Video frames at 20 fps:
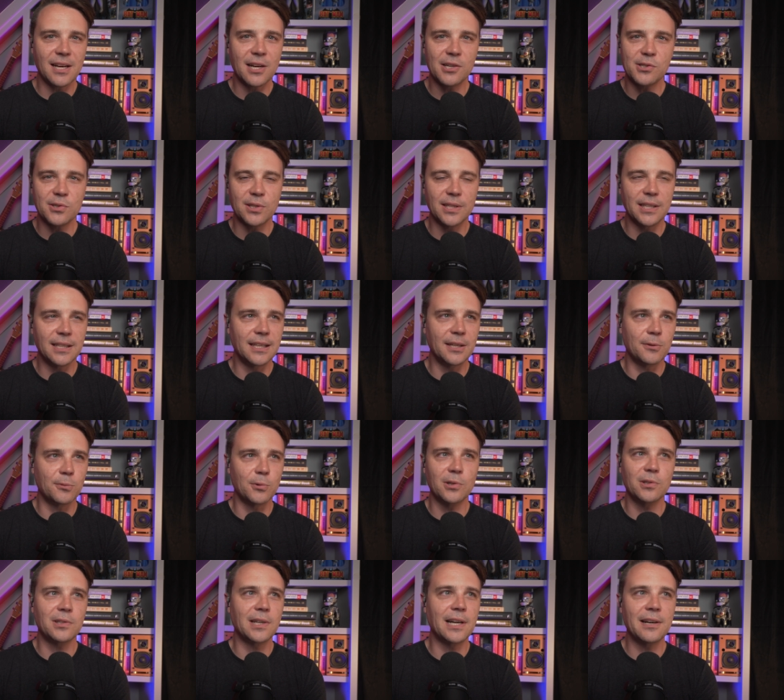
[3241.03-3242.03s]
of the country in
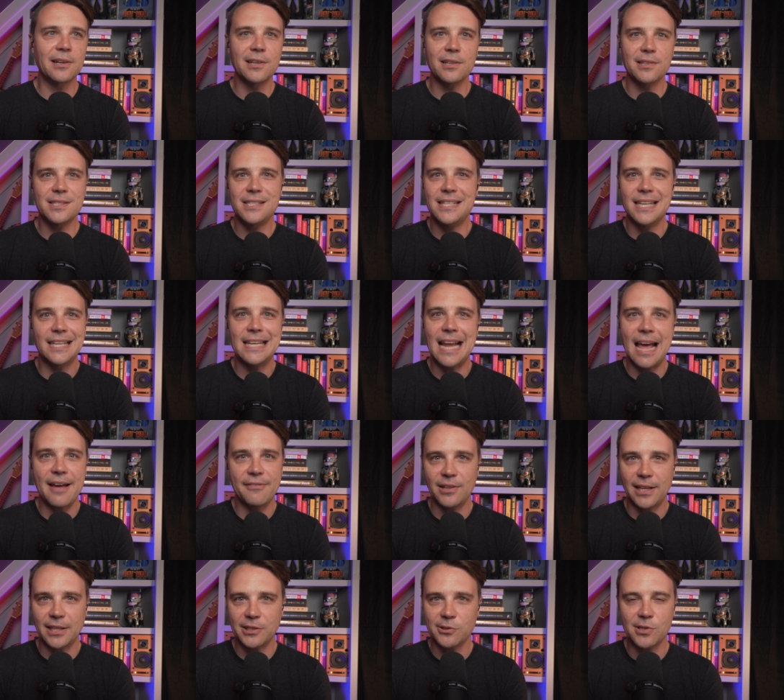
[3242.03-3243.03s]
rural areas didn't
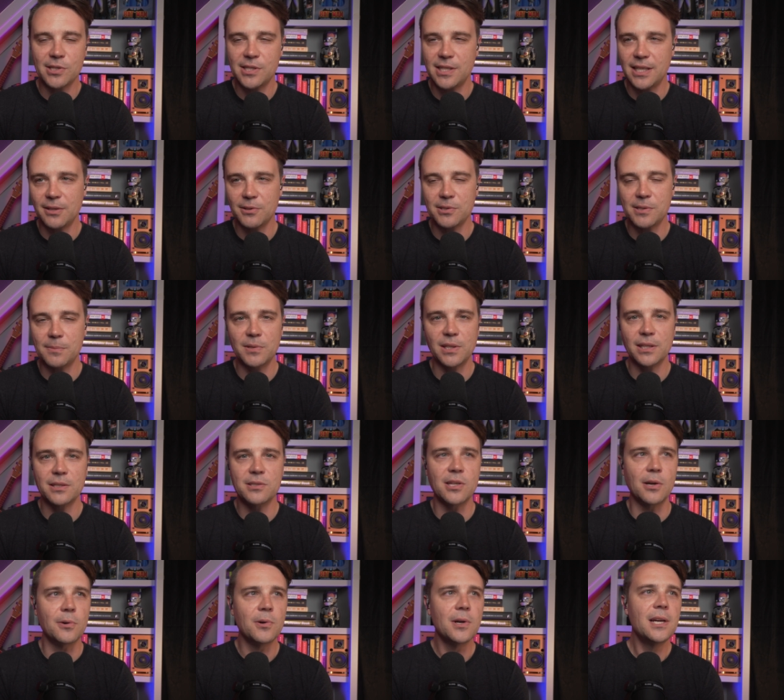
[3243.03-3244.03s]
have electricity or something.
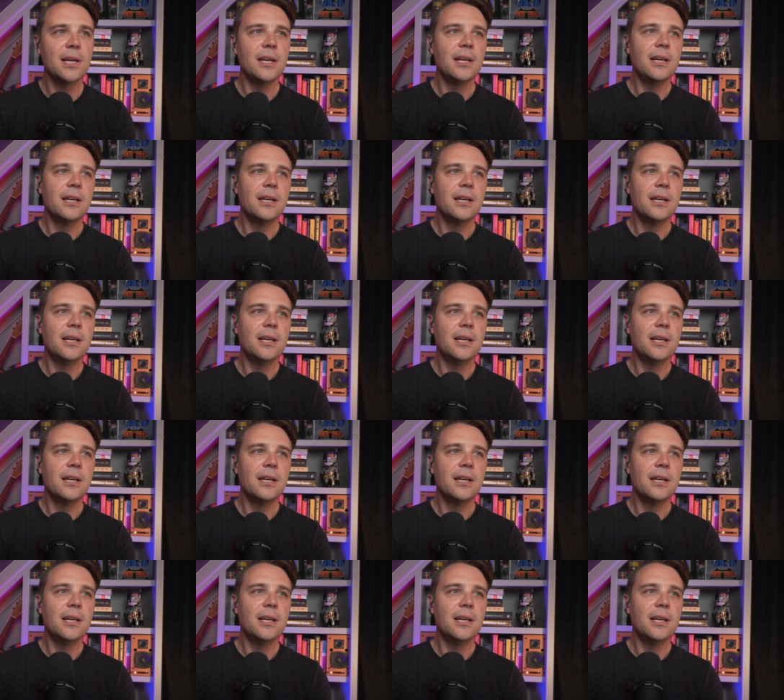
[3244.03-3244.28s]
So